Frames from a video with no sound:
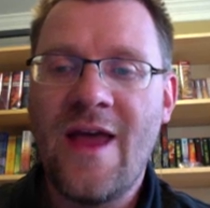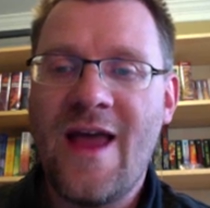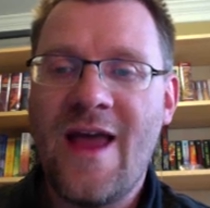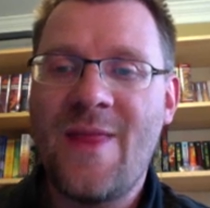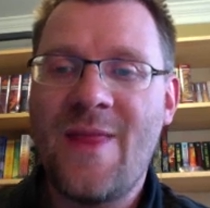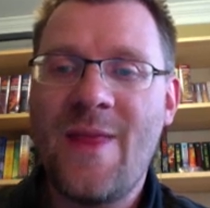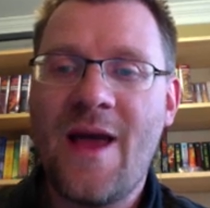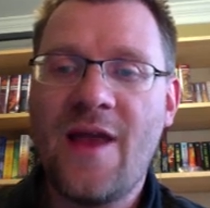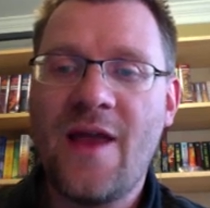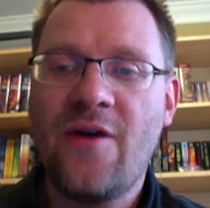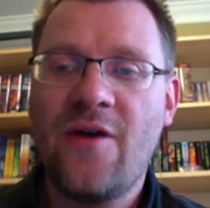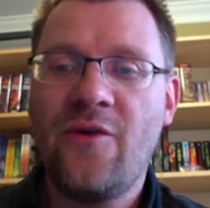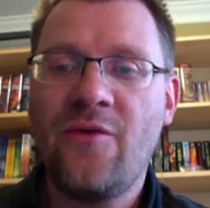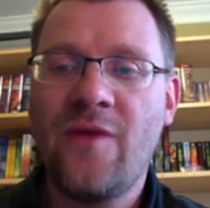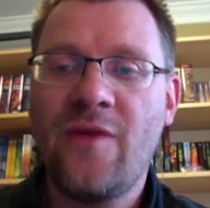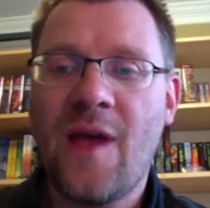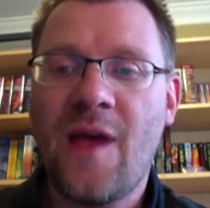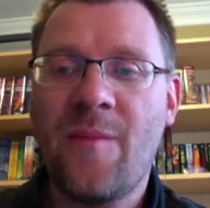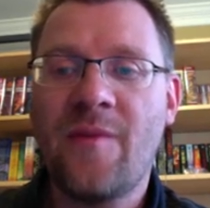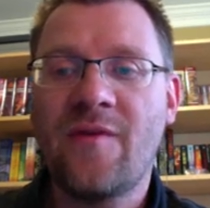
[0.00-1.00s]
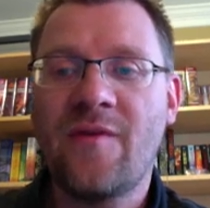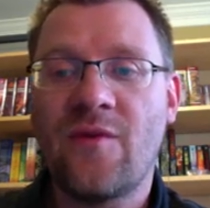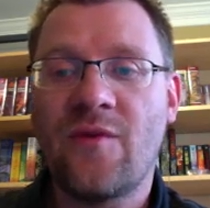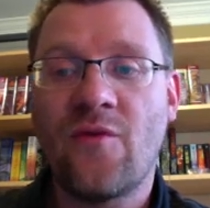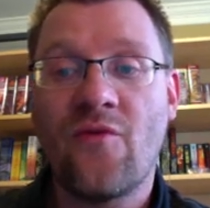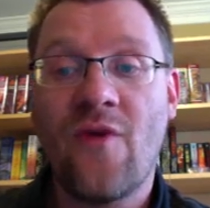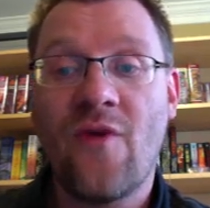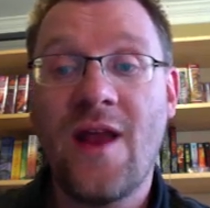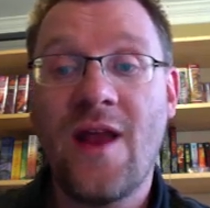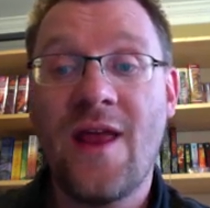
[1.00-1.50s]
And that not only happens on the
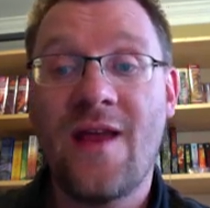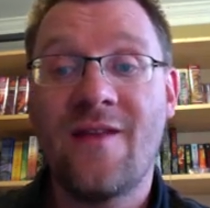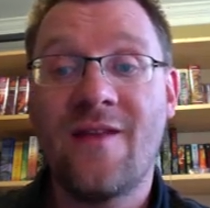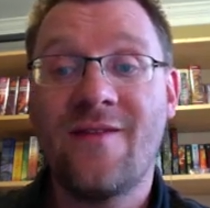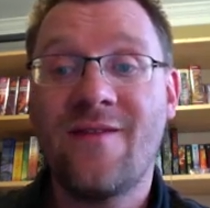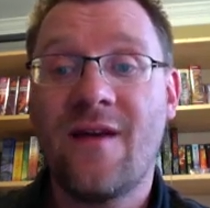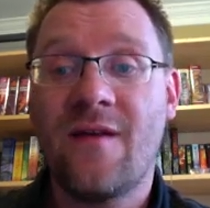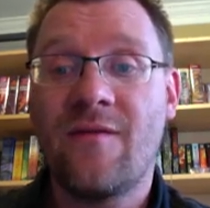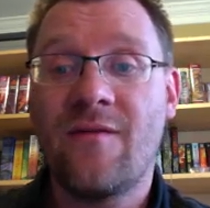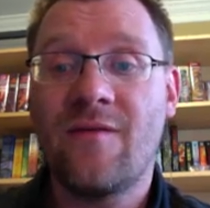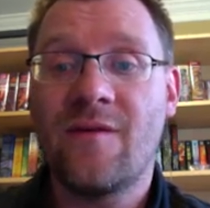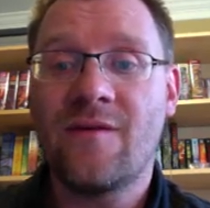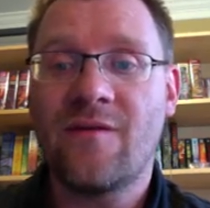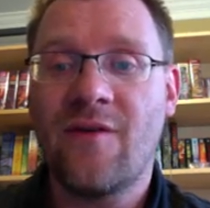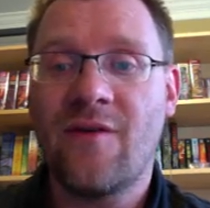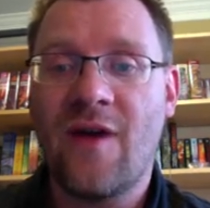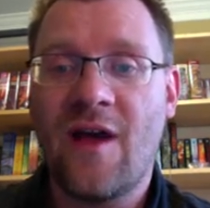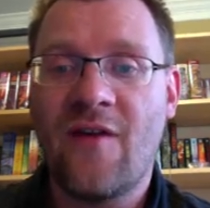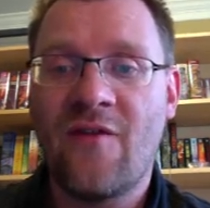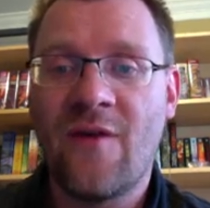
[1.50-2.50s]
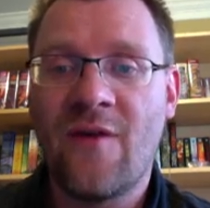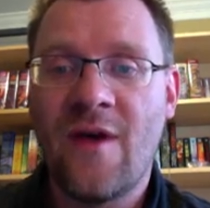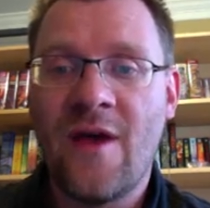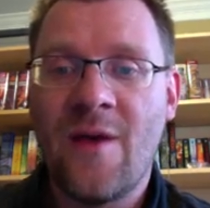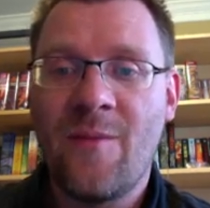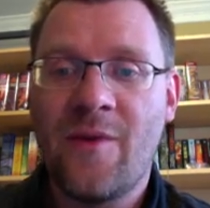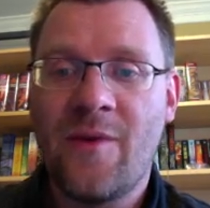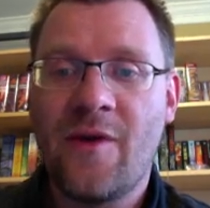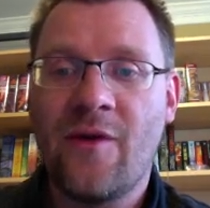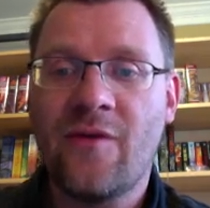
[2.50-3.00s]
right-hand side of this graph,
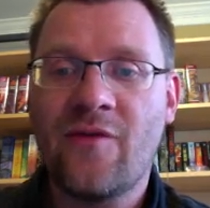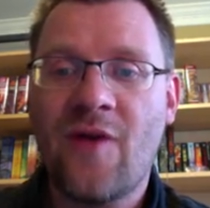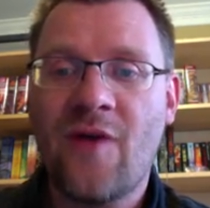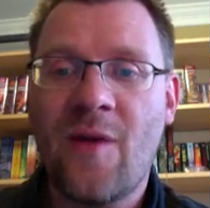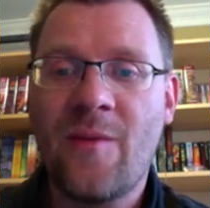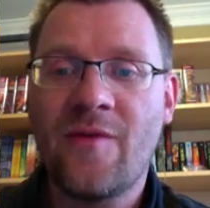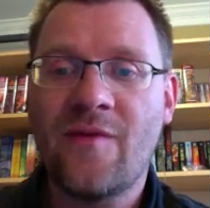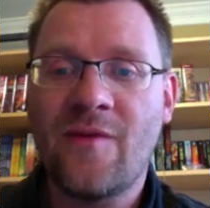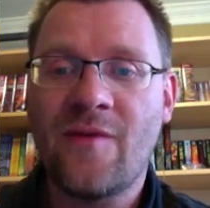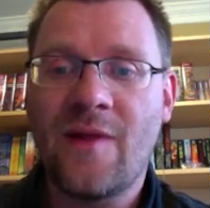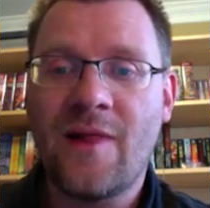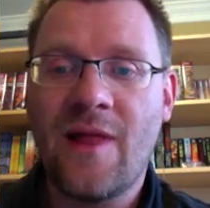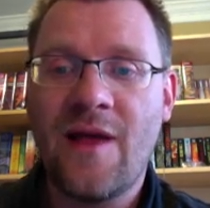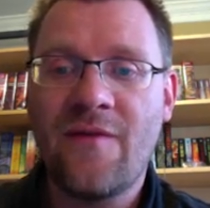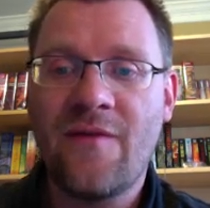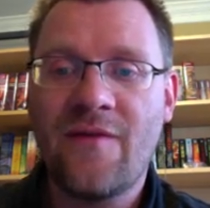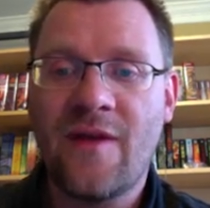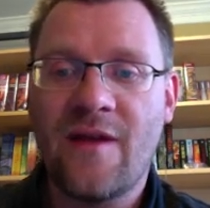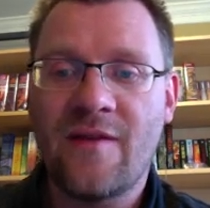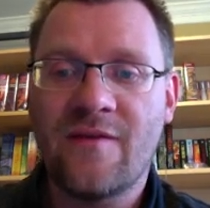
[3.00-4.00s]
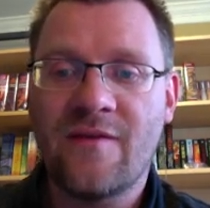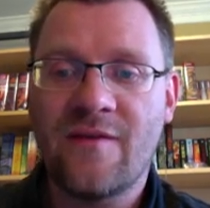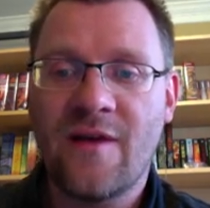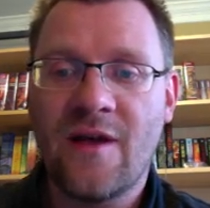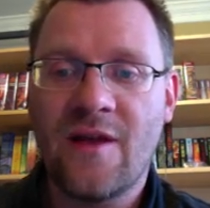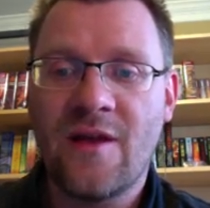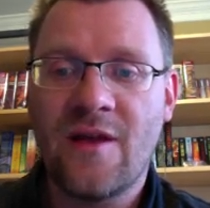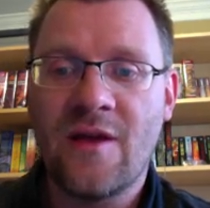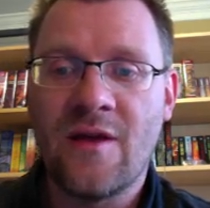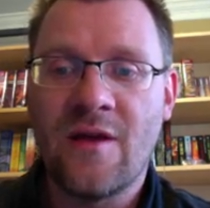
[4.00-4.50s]
but it also happens on the left-hand
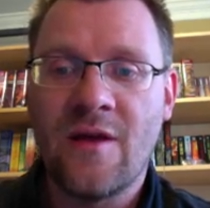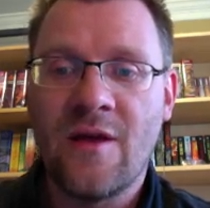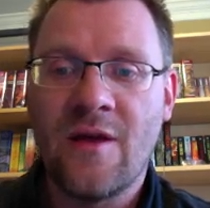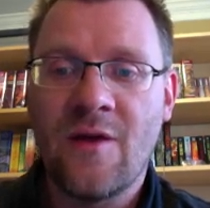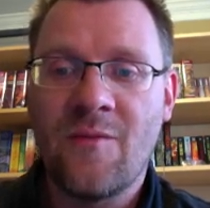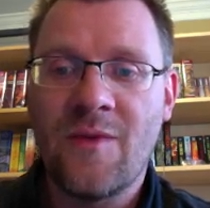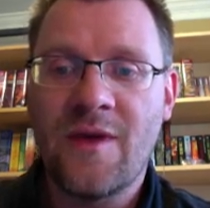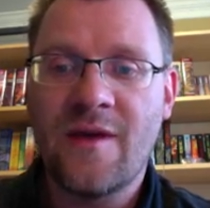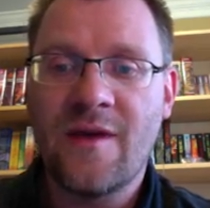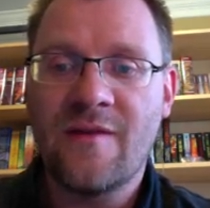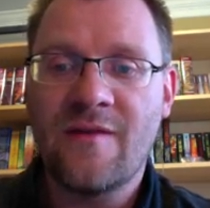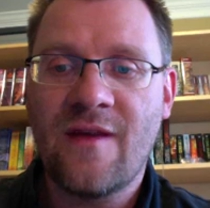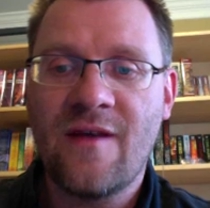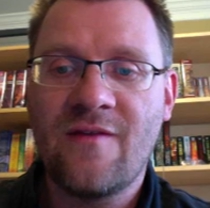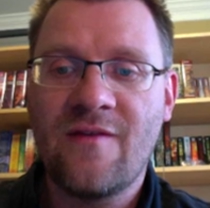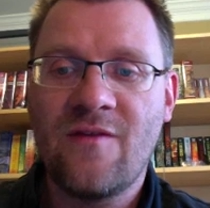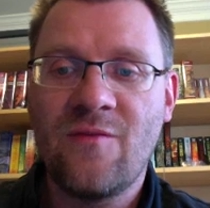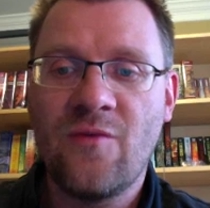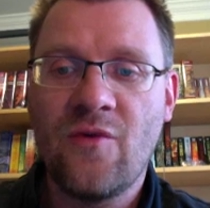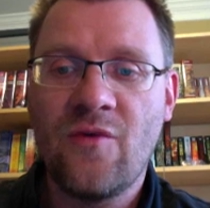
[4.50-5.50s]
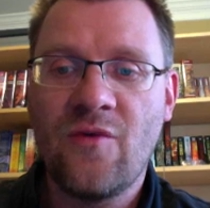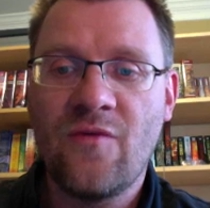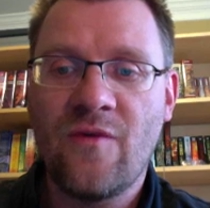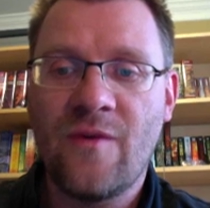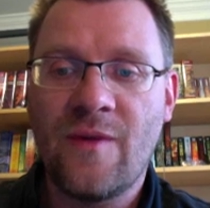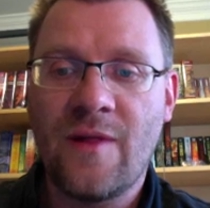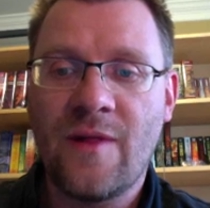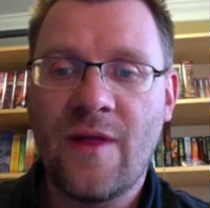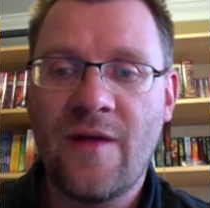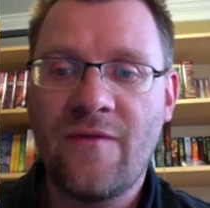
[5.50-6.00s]
side, because as you move on
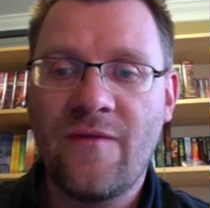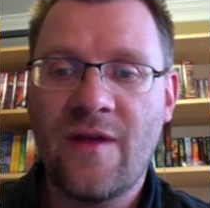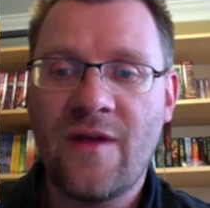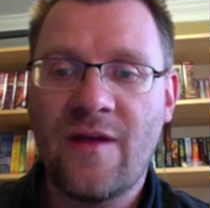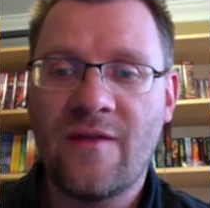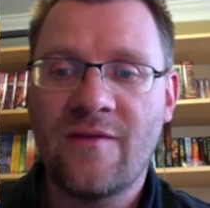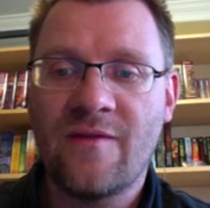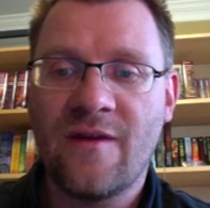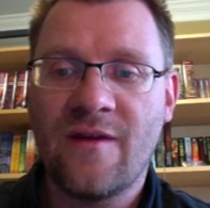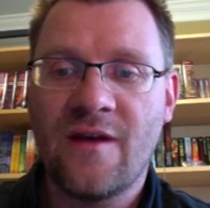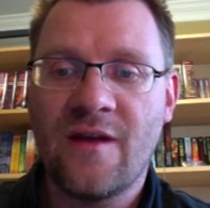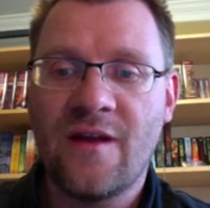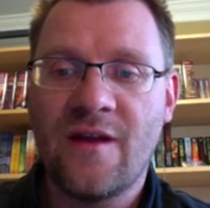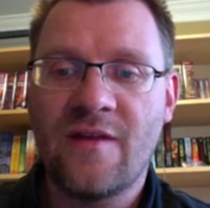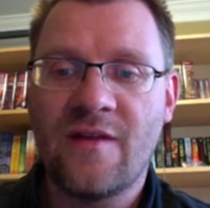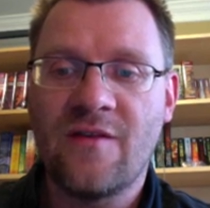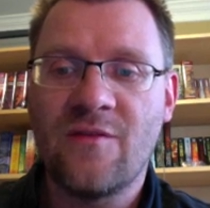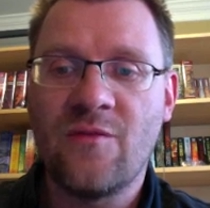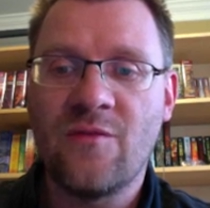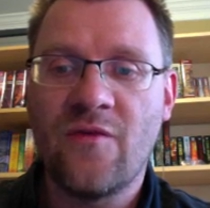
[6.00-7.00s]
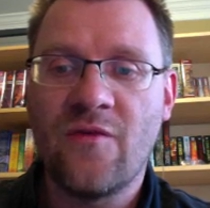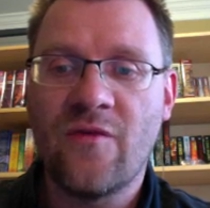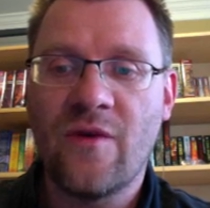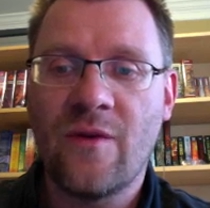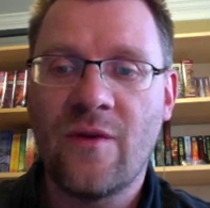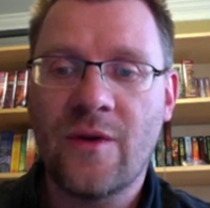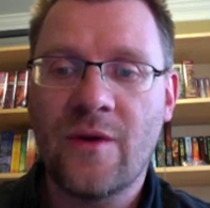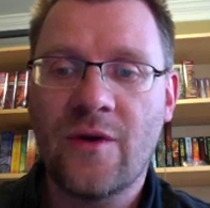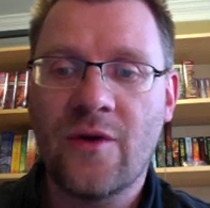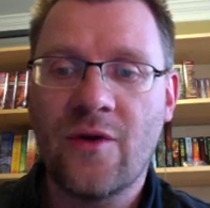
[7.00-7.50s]
the left-hand side, as you move
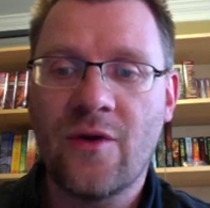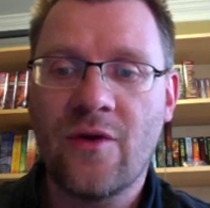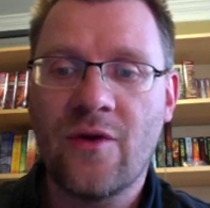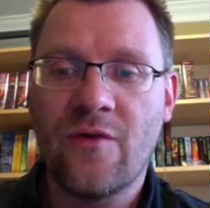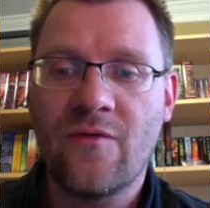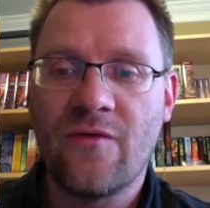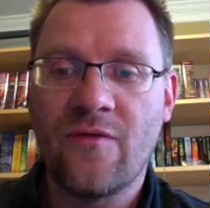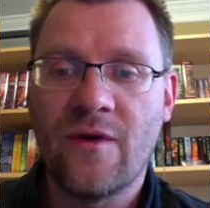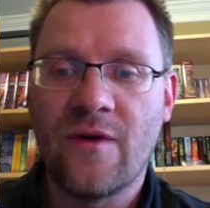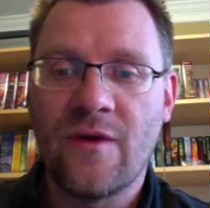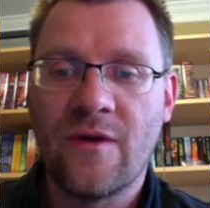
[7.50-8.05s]
around the curve,